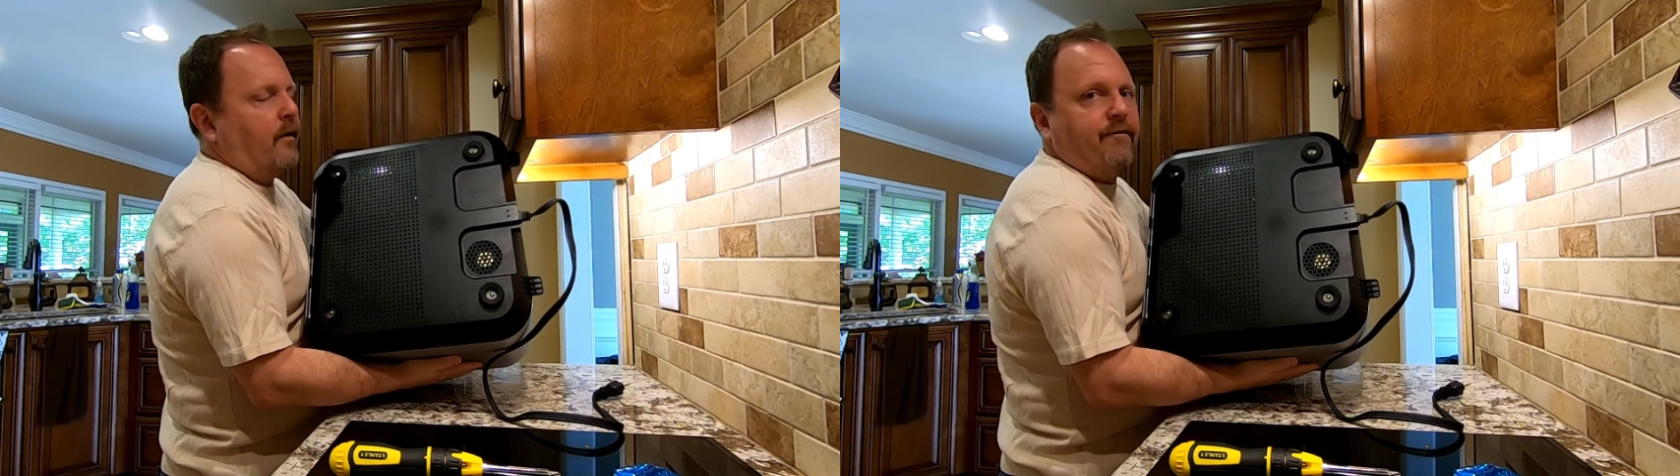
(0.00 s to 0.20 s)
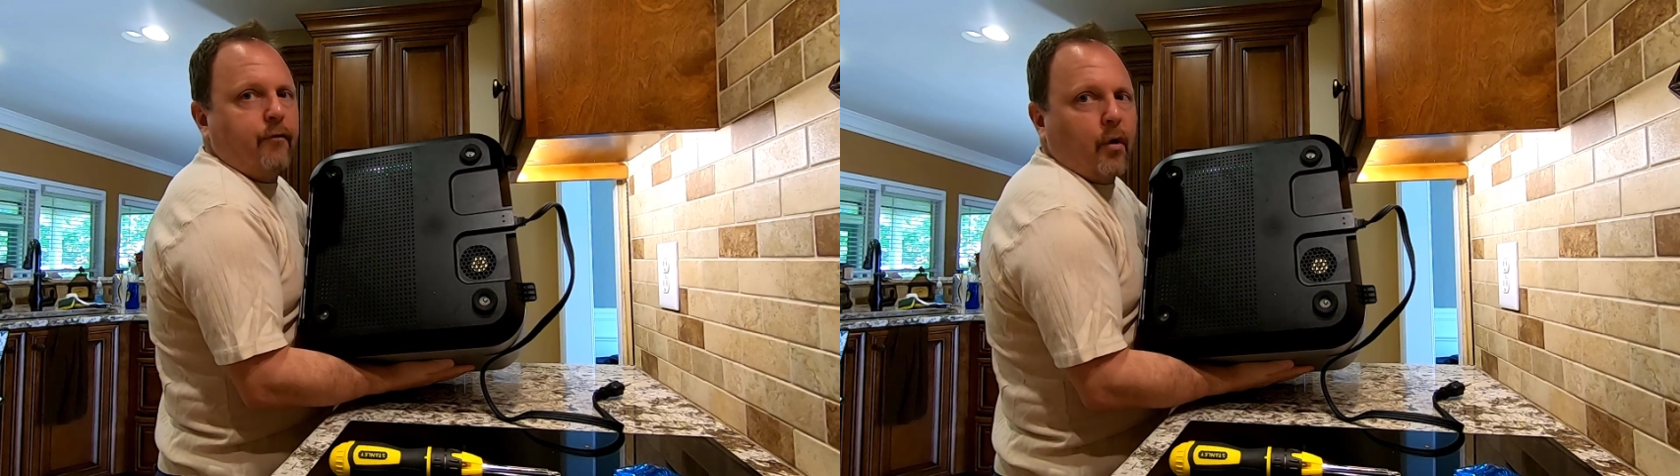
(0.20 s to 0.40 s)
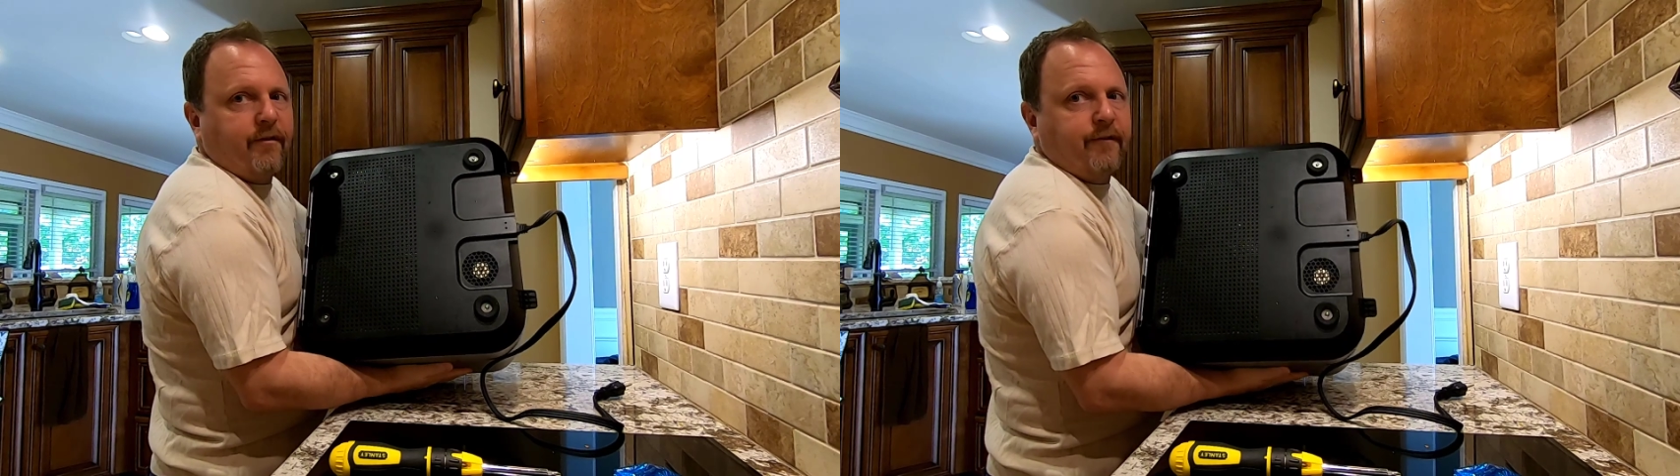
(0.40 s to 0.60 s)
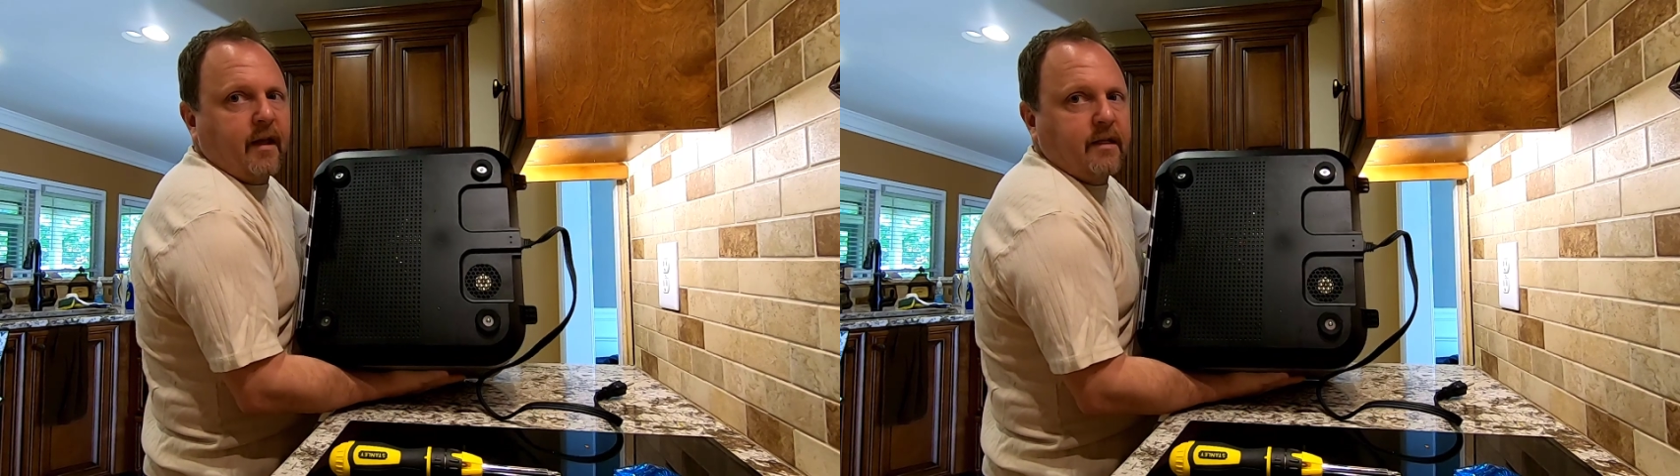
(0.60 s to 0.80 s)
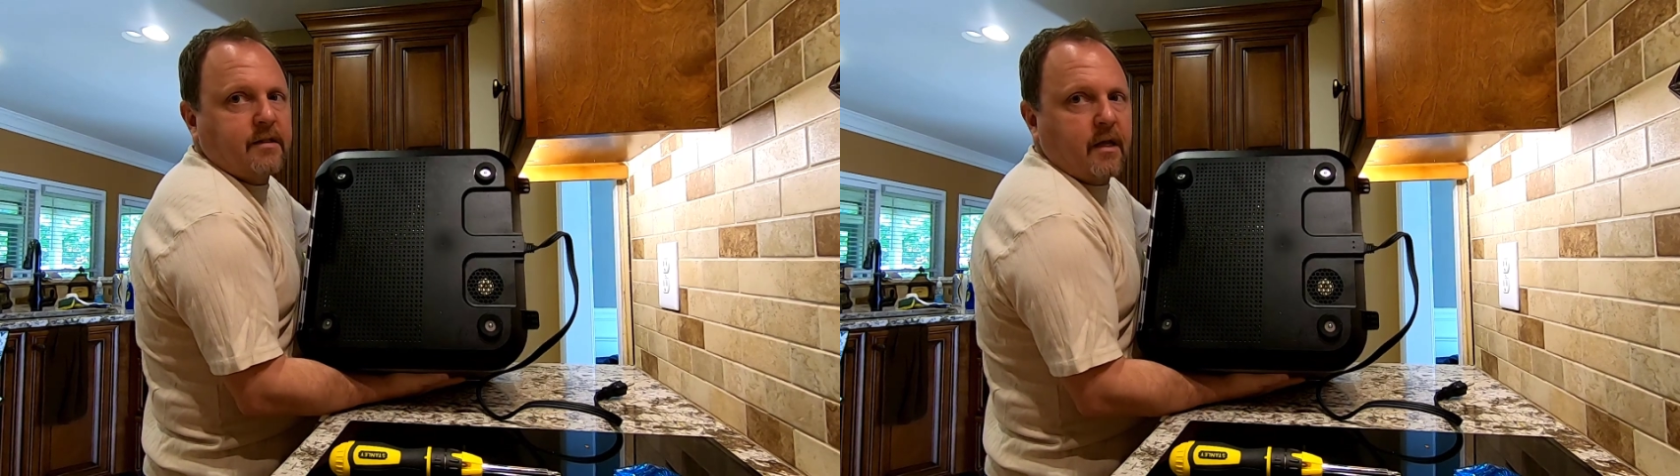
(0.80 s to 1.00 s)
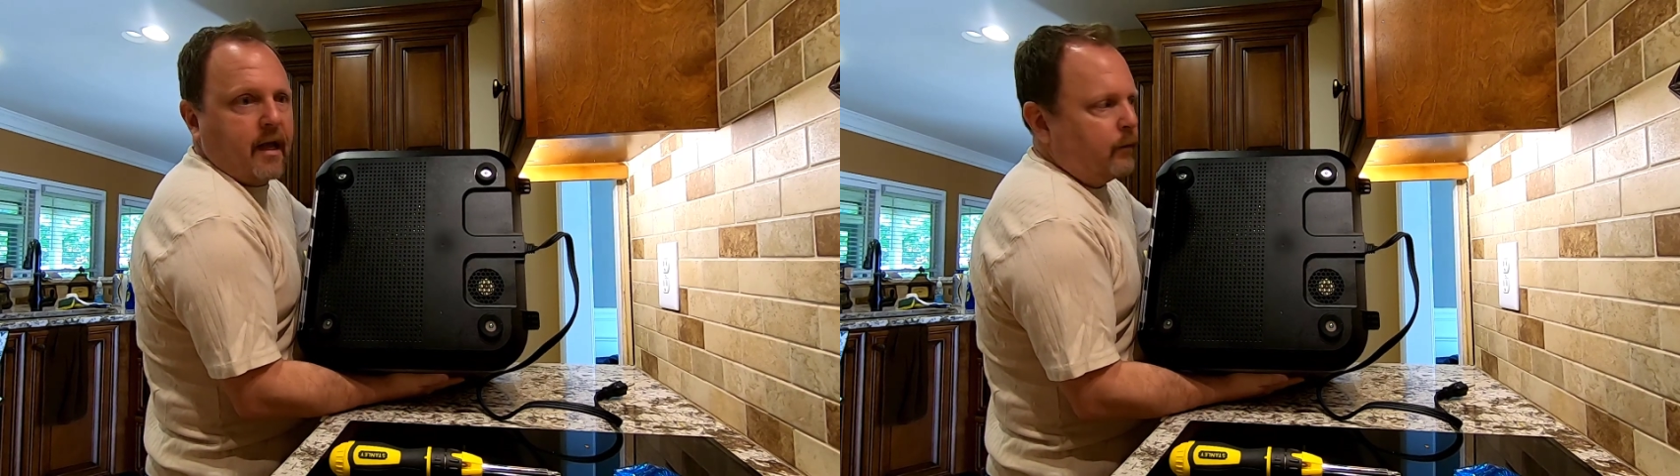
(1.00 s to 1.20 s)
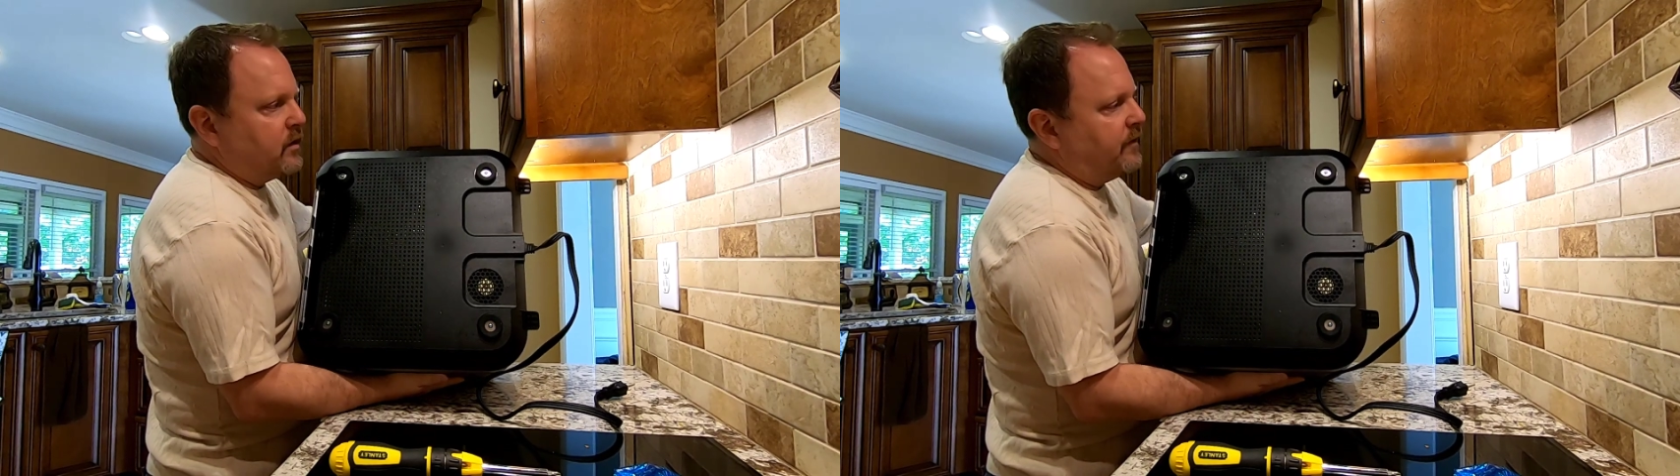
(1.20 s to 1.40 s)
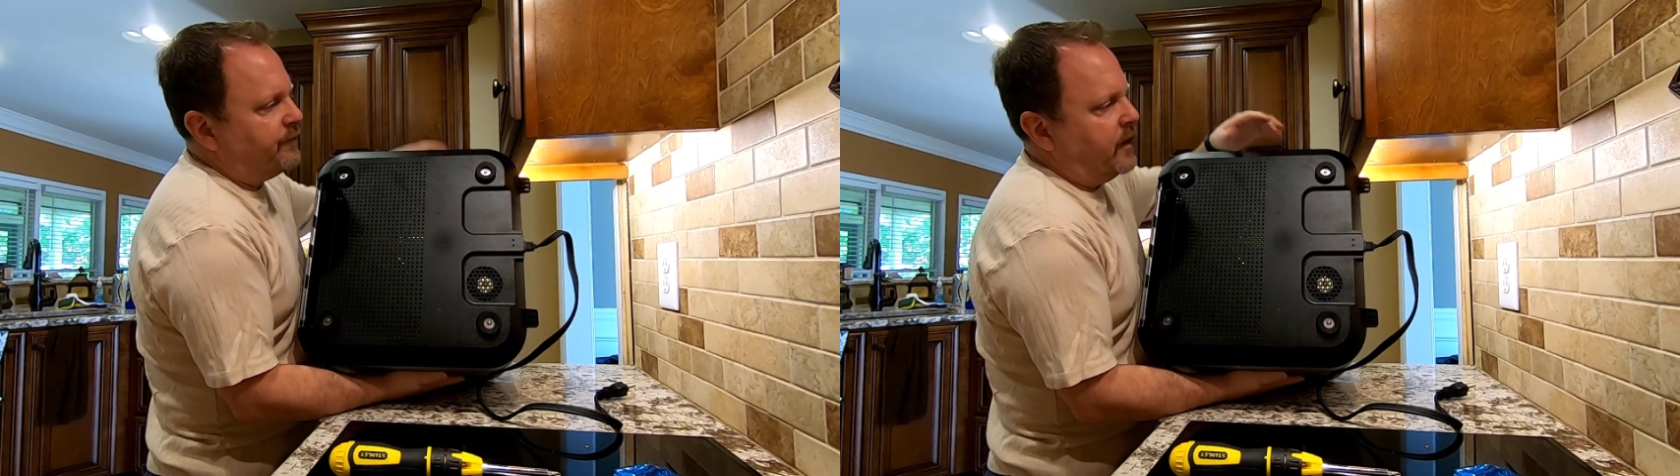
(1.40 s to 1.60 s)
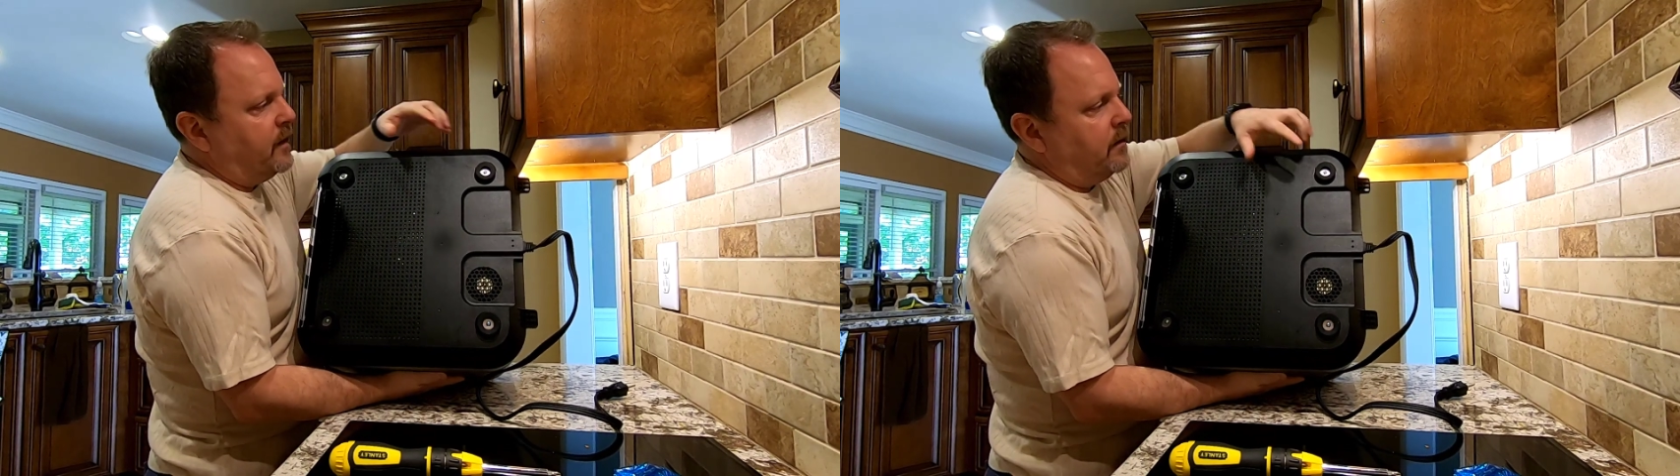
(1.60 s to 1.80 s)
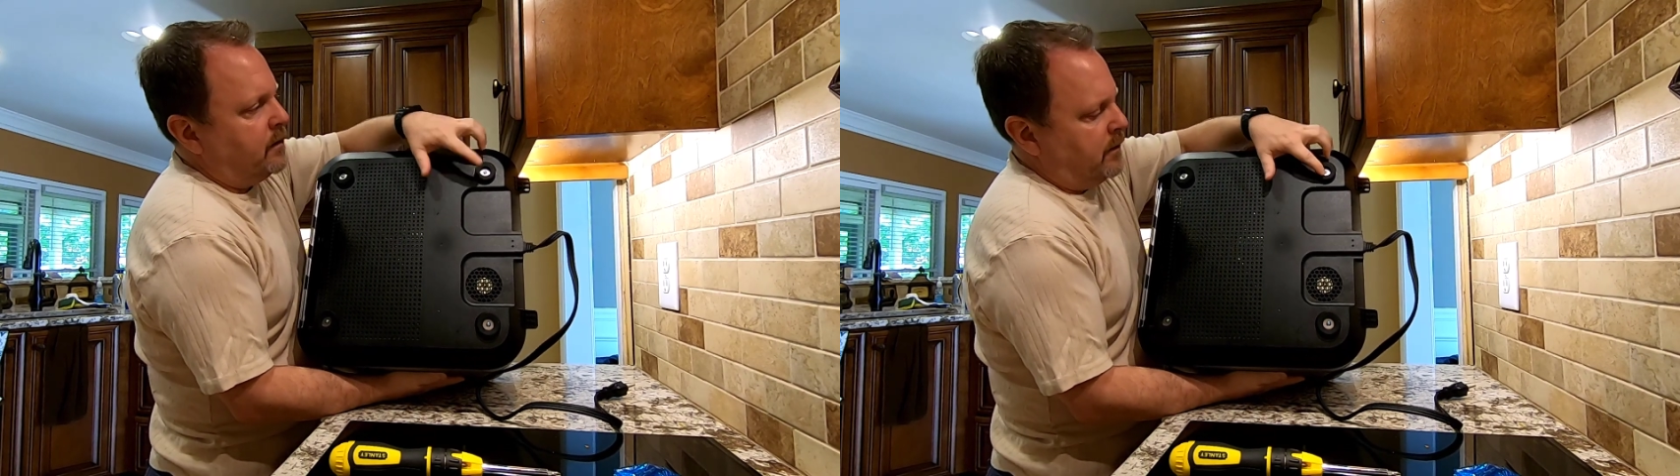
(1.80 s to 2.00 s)
have 4 feet, and with the
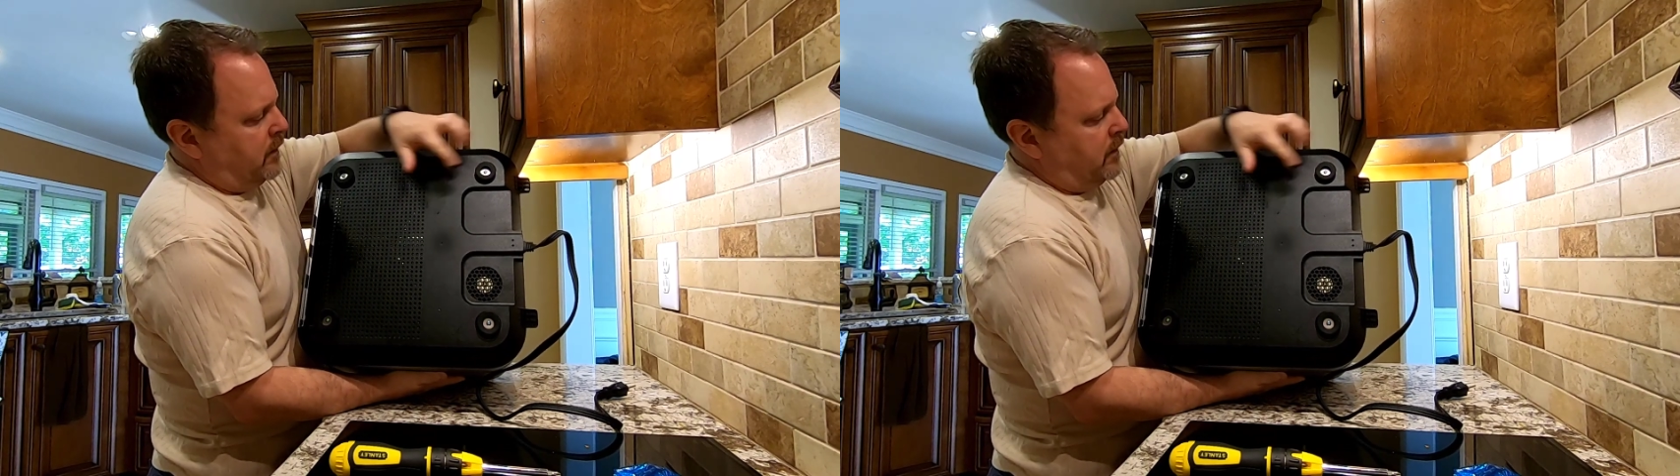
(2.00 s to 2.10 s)
feet